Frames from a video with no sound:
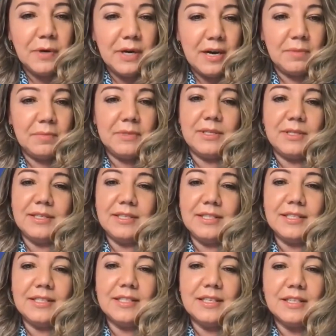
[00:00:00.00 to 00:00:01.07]

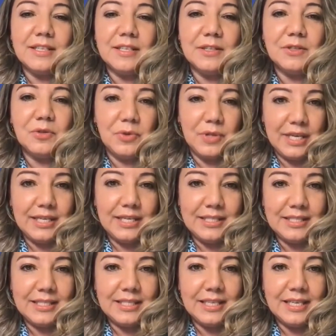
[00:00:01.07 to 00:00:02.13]
parameters to
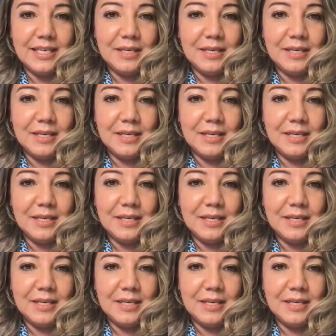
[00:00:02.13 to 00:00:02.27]
these